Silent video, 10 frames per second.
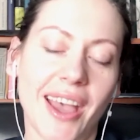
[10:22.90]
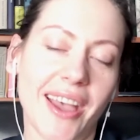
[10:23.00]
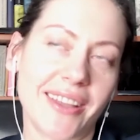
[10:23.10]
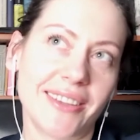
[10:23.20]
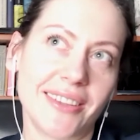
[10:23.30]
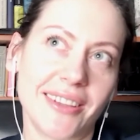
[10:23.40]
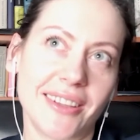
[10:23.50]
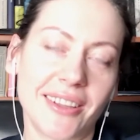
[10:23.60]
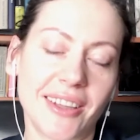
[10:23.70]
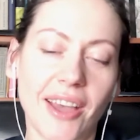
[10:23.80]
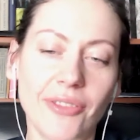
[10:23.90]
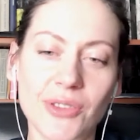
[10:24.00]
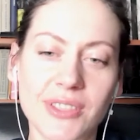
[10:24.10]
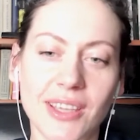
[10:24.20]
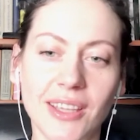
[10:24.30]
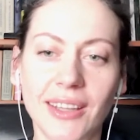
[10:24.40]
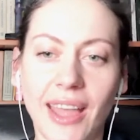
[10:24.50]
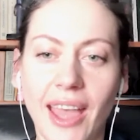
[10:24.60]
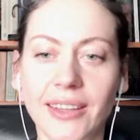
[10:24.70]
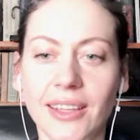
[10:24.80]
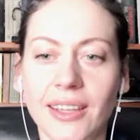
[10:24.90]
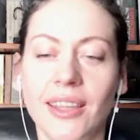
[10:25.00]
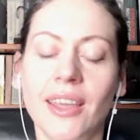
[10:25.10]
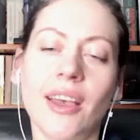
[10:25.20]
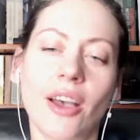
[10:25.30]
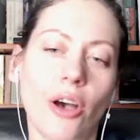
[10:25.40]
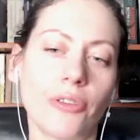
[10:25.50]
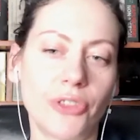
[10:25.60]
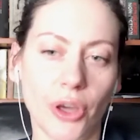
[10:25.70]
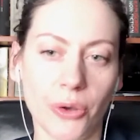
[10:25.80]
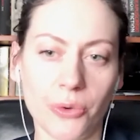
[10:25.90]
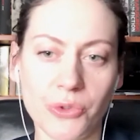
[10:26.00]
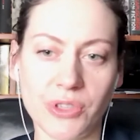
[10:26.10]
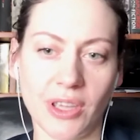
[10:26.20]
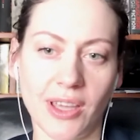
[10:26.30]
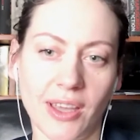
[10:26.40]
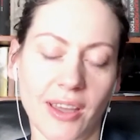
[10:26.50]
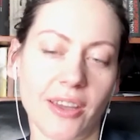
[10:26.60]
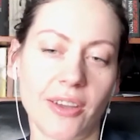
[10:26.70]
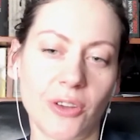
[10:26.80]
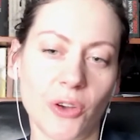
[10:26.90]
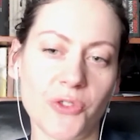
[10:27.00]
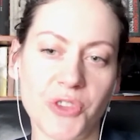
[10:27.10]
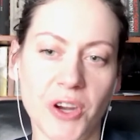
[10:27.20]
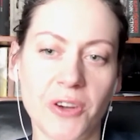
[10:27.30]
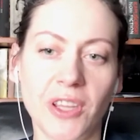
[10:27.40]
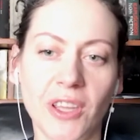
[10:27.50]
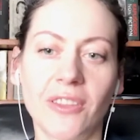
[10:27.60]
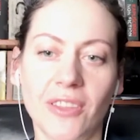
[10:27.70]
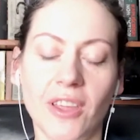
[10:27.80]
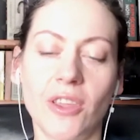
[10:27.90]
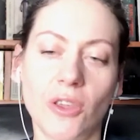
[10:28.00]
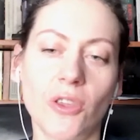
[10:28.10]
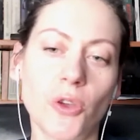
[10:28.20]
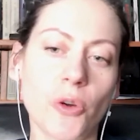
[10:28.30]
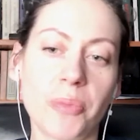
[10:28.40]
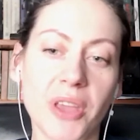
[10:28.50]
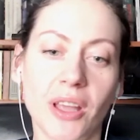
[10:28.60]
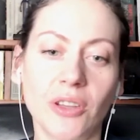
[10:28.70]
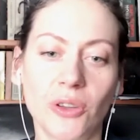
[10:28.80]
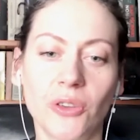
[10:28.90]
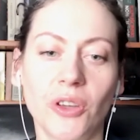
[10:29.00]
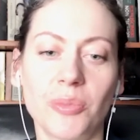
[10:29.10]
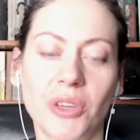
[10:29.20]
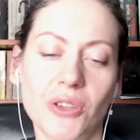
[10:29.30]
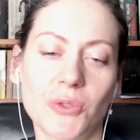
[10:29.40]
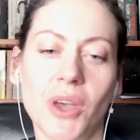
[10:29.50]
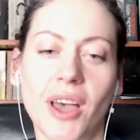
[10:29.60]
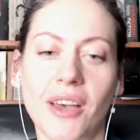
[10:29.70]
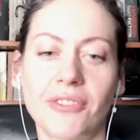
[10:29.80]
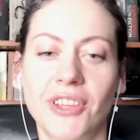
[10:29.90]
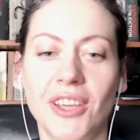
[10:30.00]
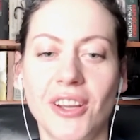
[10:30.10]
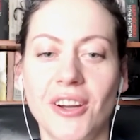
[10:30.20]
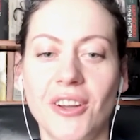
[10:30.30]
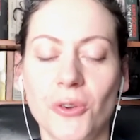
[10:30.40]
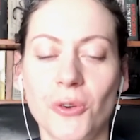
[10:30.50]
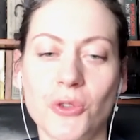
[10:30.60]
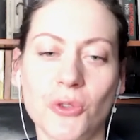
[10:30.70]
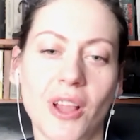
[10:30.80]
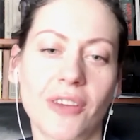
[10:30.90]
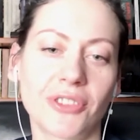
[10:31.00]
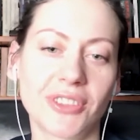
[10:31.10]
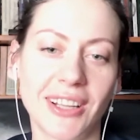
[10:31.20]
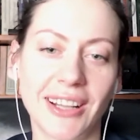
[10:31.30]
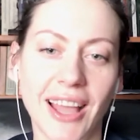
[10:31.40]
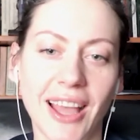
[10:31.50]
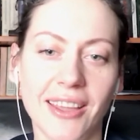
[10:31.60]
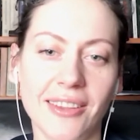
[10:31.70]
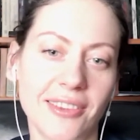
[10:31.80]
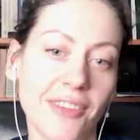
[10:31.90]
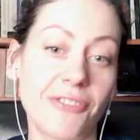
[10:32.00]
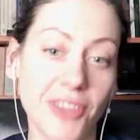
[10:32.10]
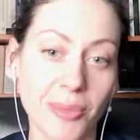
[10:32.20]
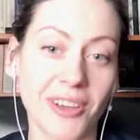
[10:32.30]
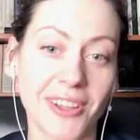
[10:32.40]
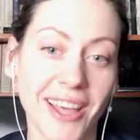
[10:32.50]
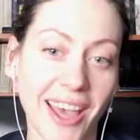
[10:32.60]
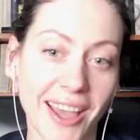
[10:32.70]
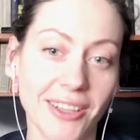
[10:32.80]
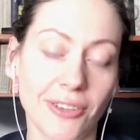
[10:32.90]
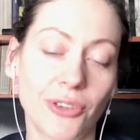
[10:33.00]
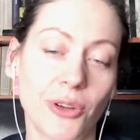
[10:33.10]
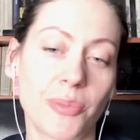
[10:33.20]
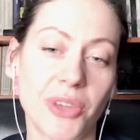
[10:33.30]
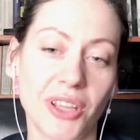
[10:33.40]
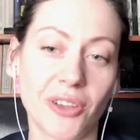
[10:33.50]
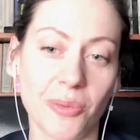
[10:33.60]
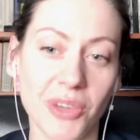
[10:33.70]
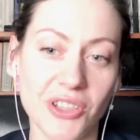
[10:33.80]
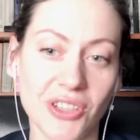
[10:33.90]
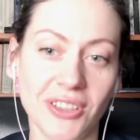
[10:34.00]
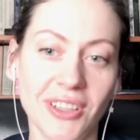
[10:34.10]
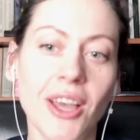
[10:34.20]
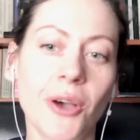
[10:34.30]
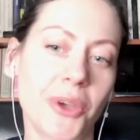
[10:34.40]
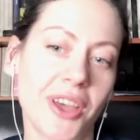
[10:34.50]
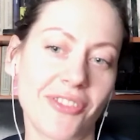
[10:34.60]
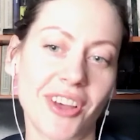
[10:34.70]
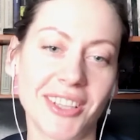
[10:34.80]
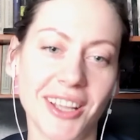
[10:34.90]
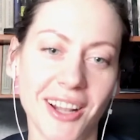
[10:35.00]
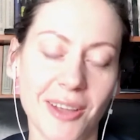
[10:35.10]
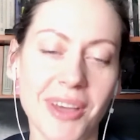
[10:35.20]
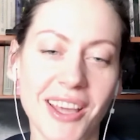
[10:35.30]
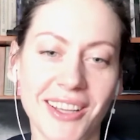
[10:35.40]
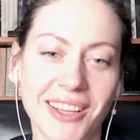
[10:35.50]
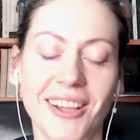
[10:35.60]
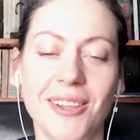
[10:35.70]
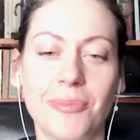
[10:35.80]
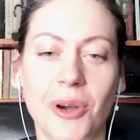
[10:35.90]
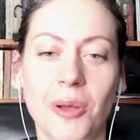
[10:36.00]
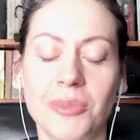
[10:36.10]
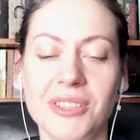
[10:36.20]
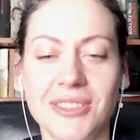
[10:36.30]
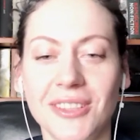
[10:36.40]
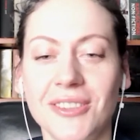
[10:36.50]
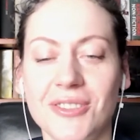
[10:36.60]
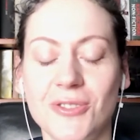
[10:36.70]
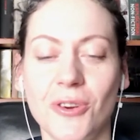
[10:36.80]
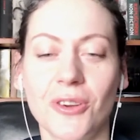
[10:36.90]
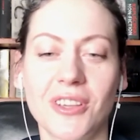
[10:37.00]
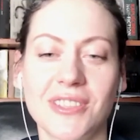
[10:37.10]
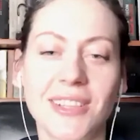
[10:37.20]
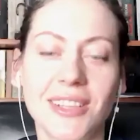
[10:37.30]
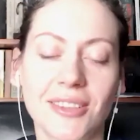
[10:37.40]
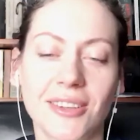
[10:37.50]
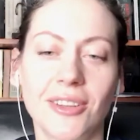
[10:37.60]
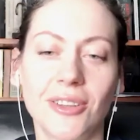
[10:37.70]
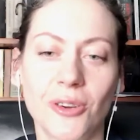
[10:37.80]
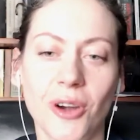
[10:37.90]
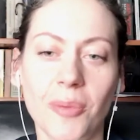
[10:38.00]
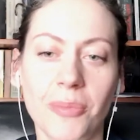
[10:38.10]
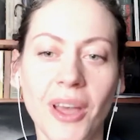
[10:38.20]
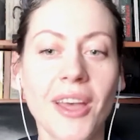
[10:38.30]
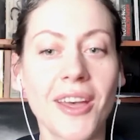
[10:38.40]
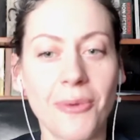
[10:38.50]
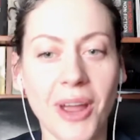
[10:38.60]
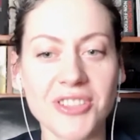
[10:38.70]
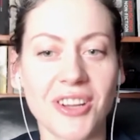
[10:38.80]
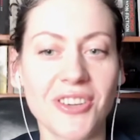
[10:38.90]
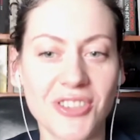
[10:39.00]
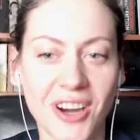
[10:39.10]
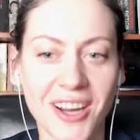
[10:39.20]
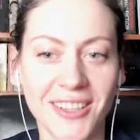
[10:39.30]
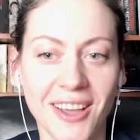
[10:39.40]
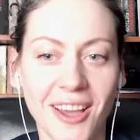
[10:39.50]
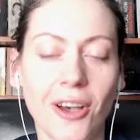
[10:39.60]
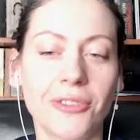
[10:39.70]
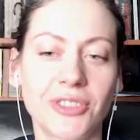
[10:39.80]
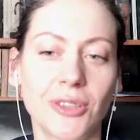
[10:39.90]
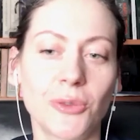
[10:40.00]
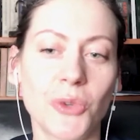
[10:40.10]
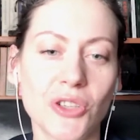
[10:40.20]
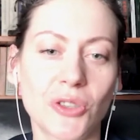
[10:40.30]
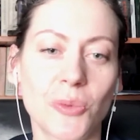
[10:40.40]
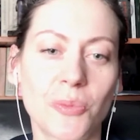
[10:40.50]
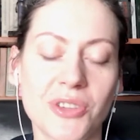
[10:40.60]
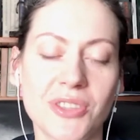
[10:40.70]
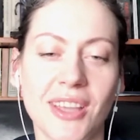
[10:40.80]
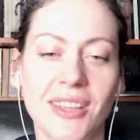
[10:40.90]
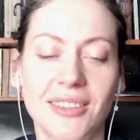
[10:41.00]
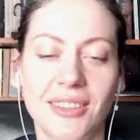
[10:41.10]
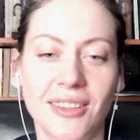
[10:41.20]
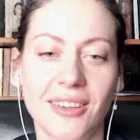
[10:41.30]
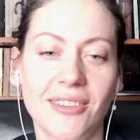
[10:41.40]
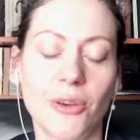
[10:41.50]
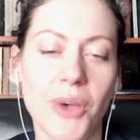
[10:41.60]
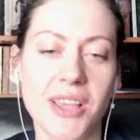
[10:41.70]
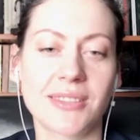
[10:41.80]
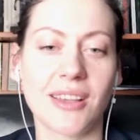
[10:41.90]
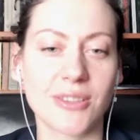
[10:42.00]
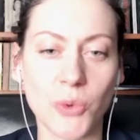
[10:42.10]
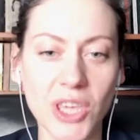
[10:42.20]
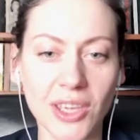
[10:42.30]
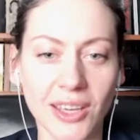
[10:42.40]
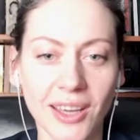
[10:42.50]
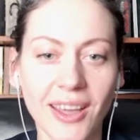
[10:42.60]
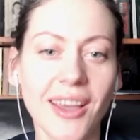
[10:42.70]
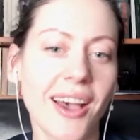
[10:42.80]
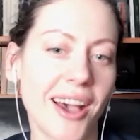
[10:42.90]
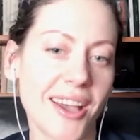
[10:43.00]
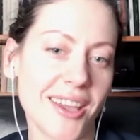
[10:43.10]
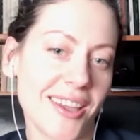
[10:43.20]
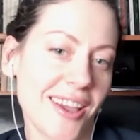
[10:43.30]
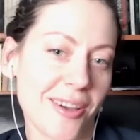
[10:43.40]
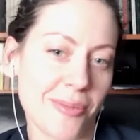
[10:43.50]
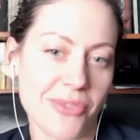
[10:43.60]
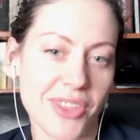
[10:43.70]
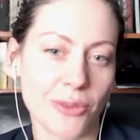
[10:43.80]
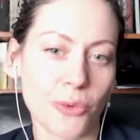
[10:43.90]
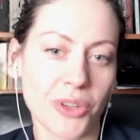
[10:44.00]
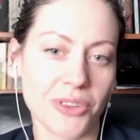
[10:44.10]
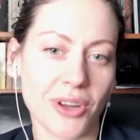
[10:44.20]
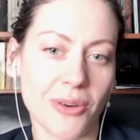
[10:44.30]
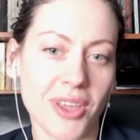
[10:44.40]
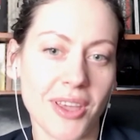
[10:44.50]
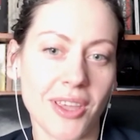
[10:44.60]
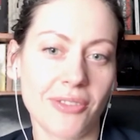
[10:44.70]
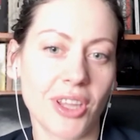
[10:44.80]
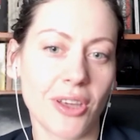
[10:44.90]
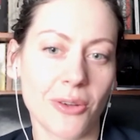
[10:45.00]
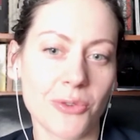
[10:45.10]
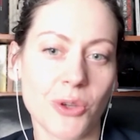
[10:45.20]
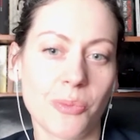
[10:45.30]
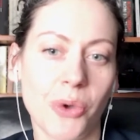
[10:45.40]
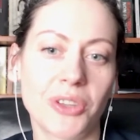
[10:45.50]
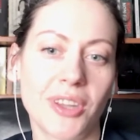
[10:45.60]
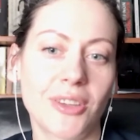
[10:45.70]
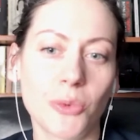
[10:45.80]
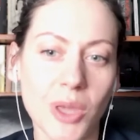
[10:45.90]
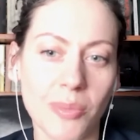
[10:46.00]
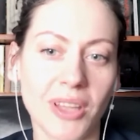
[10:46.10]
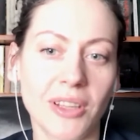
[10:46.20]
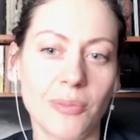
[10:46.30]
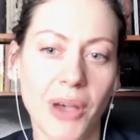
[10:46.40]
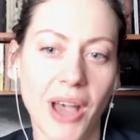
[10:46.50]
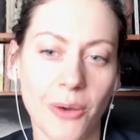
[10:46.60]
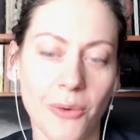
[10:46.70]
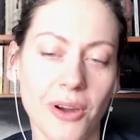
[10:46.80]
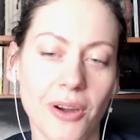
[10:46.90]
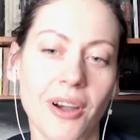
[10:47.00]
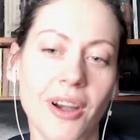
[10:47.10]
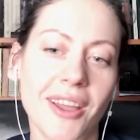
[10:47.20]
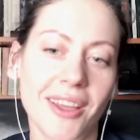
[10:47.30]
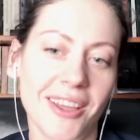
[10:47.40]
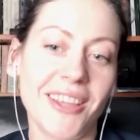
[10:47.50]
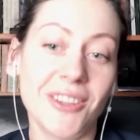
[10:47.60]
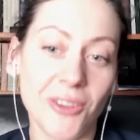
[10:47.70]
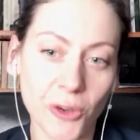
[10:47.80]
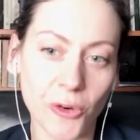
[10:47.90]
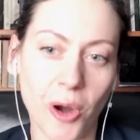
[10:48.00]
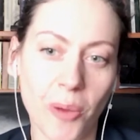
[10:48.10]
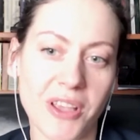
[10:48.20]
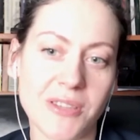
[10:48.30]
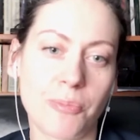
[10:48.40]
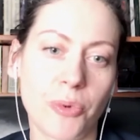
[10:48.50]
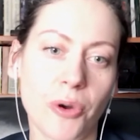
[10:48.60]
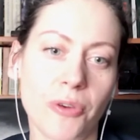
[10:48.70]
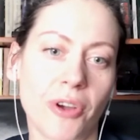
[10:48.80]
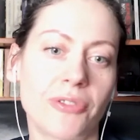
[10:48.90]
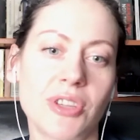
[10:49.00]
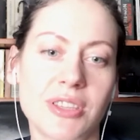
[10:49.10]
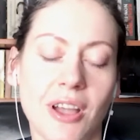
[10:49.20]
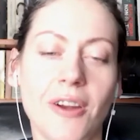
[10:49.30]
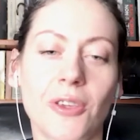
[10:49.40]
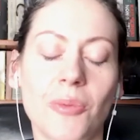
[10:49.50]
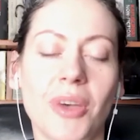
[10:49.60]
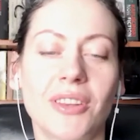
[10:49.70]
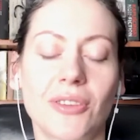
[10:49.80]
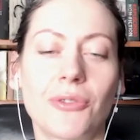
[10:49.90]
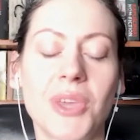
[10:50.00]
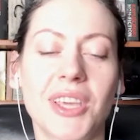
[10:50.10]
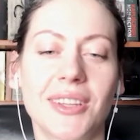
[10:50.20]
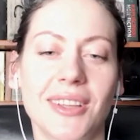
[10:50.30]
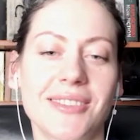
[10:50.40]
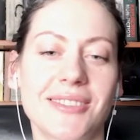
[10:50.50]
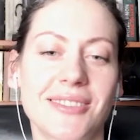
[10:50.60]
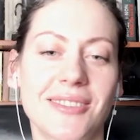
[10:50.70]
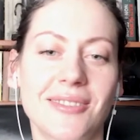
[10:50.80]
And have you seen any of those concerning the European Union? Because we have here Ursula von der Leyen, the female head of European Commission. We have Angela Merkel, probably still the strongest leader in Europe. Russia and China often wish to present the West as weak. I am then wondering if they also point at women in power in Europe as proof of this argument of weakness.